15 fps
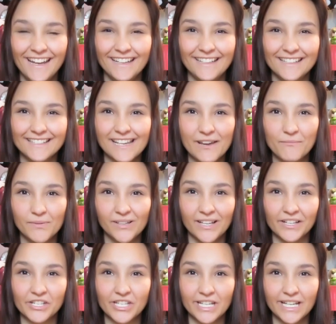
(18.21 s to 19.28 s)
He is a
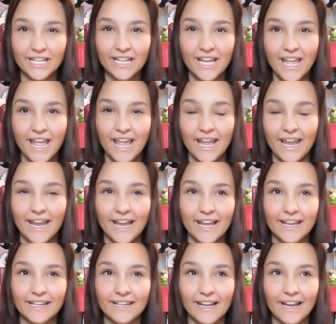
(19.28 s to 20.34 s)
plushie,
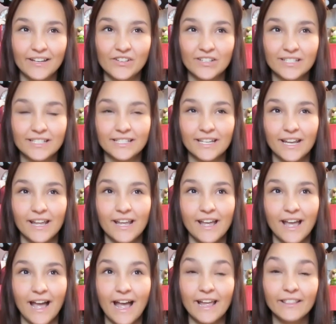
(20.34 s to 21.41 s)
and I just,
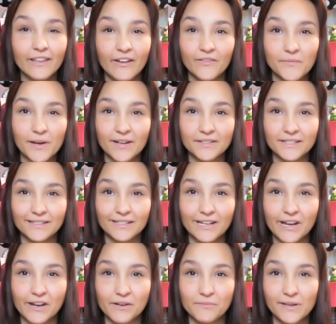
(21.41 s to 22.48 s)
I love Pirates of the
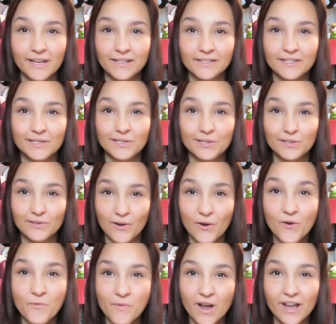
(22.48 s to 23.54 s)
Caribbean
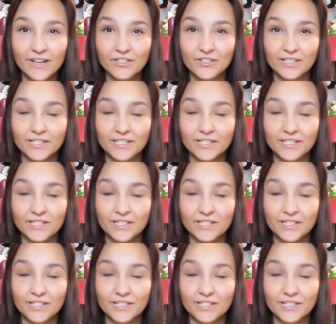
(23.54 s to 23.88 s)
so much.